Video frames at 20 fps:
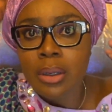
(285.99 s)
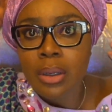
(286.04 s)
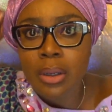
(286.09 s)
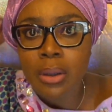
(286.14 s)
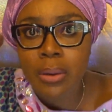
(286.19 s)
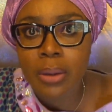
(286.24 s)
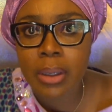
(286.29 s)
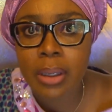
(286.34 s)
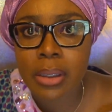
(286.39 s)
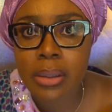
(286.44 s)

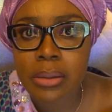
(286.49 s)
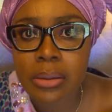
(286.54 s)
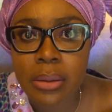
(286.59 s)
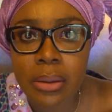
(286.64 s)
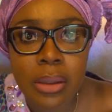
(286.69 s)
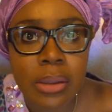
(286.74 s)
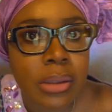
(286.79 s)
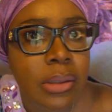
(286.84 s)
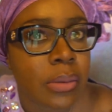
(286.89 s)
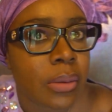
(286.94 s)
Okay, so
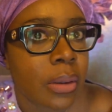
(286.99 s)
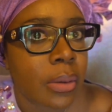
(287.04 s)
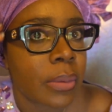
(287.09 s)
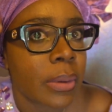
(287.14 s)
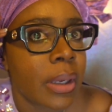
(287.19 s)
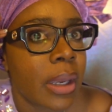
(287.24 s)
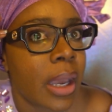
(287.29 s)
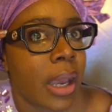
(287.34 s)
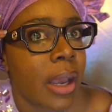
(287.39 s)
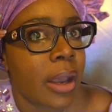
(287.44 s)
this is what
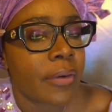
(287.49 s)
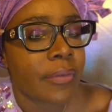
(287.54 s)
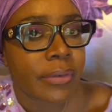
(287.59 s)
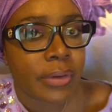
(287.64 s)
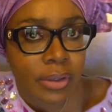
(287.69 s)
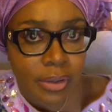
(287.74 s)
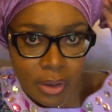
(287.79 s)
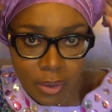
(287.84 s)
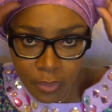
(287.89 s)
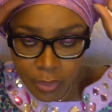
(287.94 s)
we have.
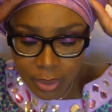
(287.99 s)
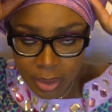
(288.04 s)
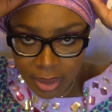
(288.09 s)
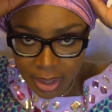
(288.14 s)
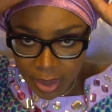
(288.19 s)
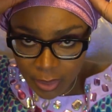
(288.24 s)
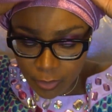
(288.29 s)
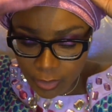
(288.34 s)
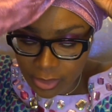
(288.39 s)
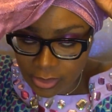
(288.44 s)
You know what?
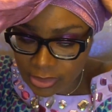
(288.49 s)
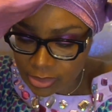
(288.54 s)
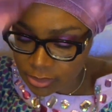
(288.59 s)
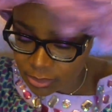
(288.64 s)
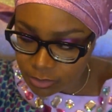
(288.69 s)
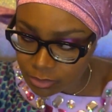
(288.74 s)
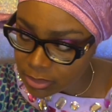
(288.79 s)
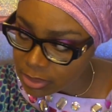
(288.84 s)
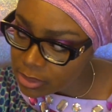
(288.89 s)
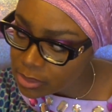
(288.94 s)
I want
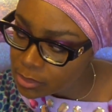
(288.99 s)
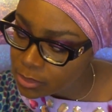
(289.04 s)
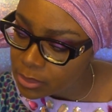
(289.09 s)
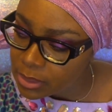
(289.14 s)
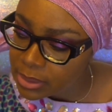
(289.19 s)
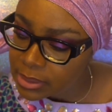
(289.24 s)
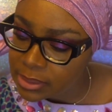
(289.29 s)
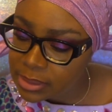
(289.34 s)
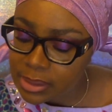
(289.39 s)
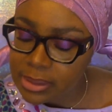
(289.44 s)
to
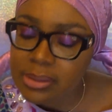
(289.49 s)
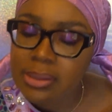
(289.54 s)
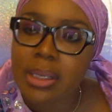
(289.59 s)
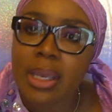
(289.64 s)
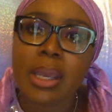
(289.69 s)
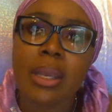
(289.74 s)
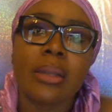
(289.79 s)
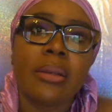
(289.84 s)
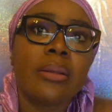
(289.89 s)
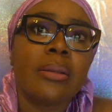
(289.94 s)
retwist this
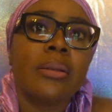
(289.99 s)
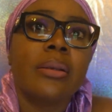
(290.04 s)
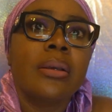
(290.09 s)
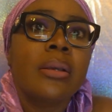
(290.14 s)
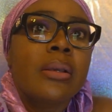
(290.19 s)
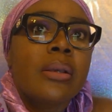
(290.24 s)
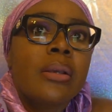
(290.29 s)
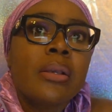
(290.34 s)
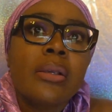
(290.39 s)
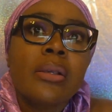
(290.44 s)
end
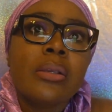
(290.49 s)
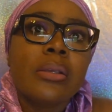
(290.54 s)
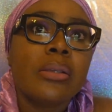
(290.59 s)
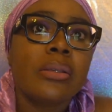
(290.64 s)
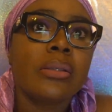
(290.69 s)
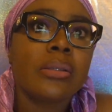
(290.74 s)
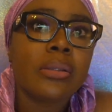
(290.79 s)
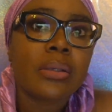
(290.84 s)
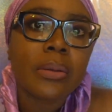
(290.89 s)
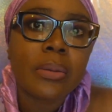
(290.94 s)

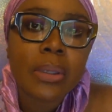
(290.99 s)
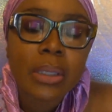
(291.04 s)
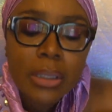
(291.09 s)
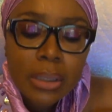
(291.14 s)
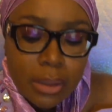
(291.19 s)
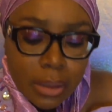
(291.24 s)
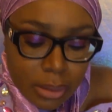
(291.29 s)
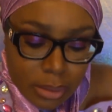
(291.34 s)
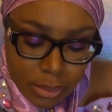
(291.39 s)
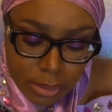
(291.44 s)
so it
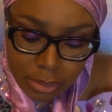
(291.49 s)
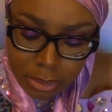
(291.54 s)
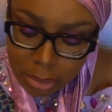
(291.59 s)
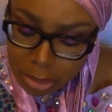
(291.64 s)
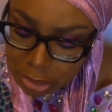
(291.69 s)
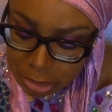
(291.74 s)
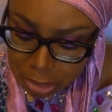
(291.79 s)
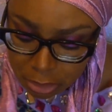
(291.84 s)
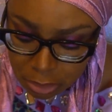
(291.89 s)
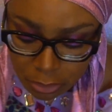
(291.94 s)
looks
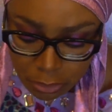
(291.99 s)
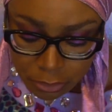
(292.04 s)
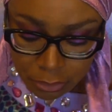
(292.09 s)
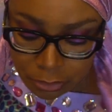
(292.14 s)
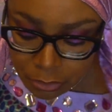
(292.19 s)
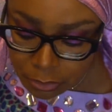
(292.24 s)
cute.